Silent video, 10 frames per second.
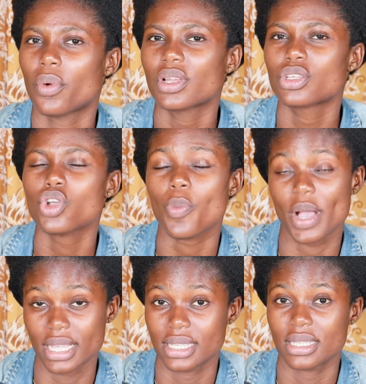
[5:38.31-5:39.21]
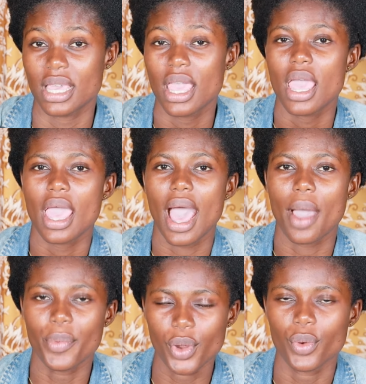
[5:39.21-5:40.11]
or the chopper can see
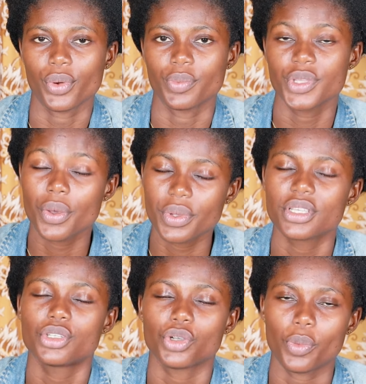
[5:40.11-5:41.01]
Abreon, Yakoti